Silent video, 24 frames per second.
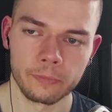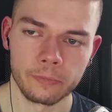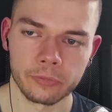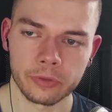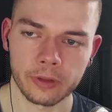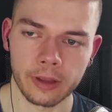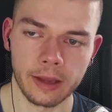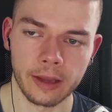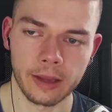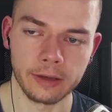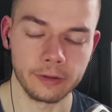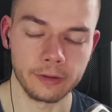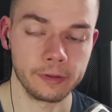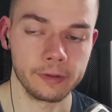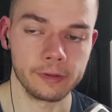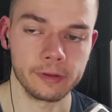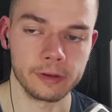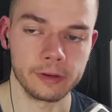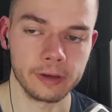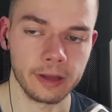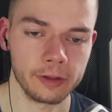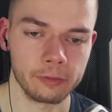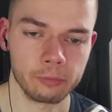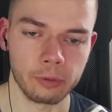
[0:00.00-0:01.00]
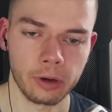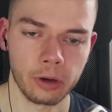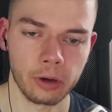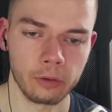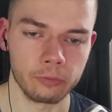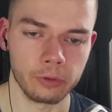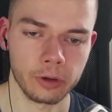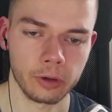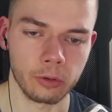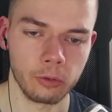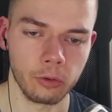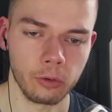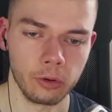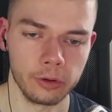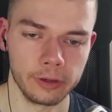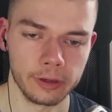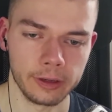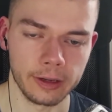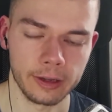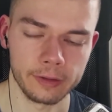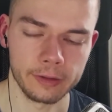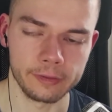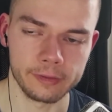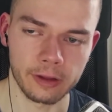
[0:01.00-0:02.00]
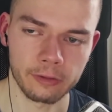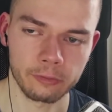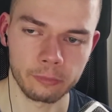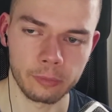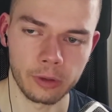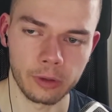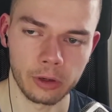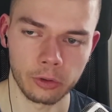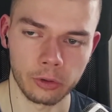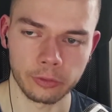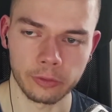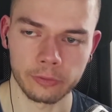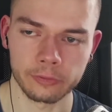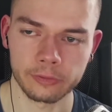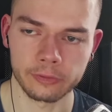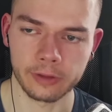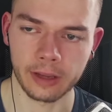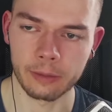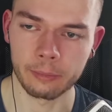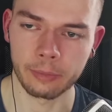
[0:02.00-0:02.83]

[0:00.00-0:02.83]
And this is a nice way of recording, has saved me a lot of time.